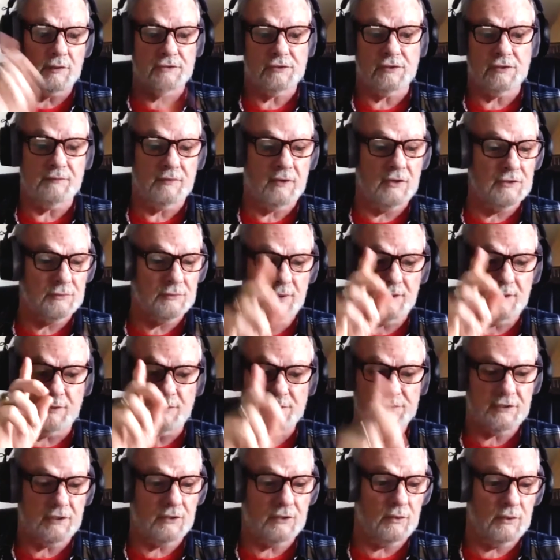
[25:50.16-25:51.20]
the verse, whether
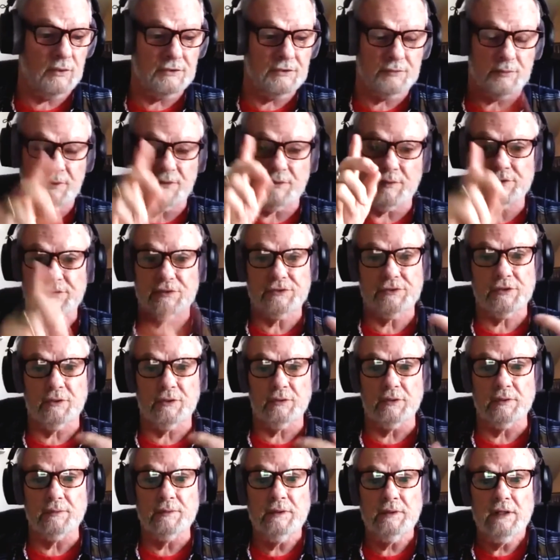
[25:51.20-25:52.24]
it's the chorus, whether it's the
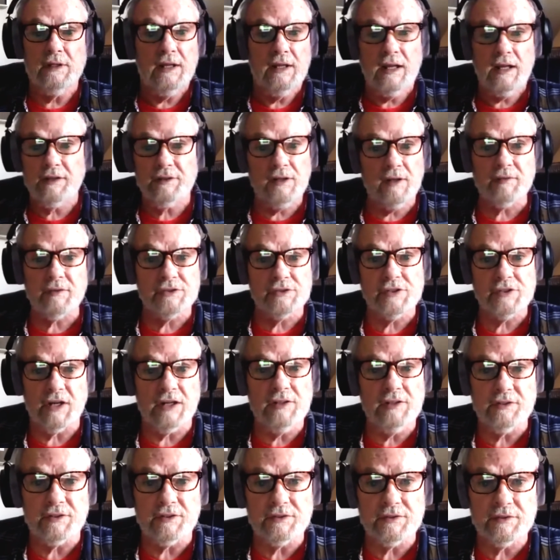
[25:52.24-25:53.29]
solo, it never
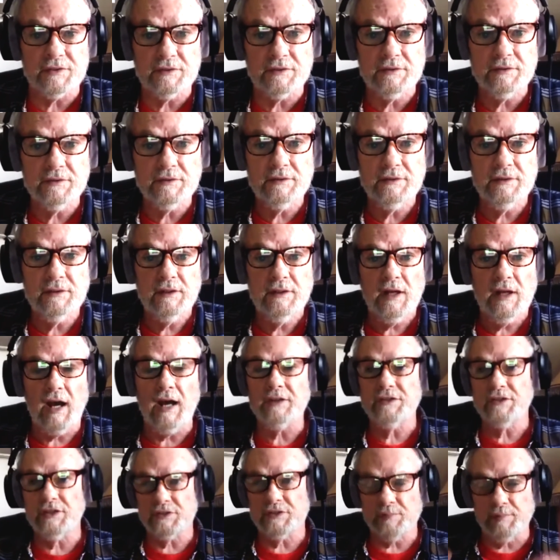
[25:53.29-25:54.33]
changes. Right.
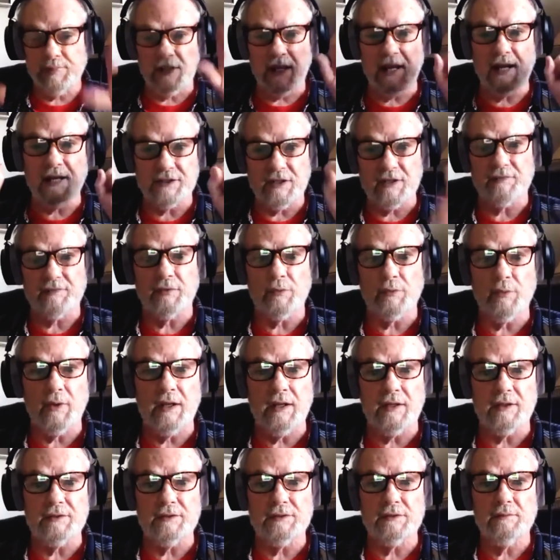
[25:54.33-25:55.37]
I just play it different
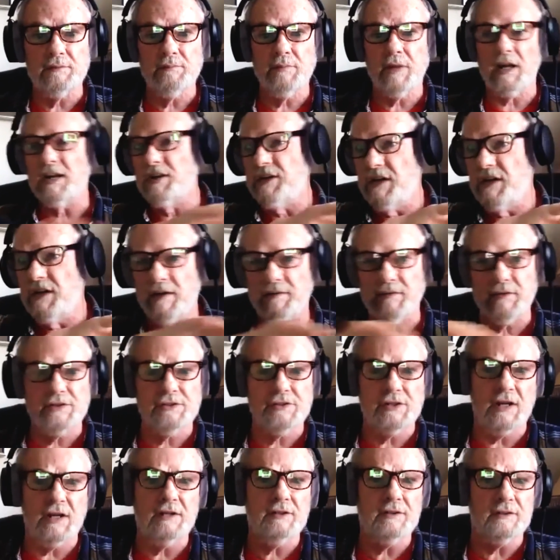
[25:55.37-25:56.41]
ways, but it never
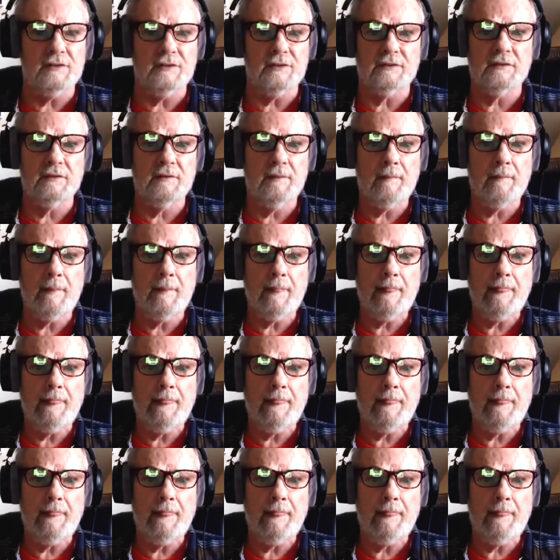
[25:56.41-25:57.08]
changes. Well,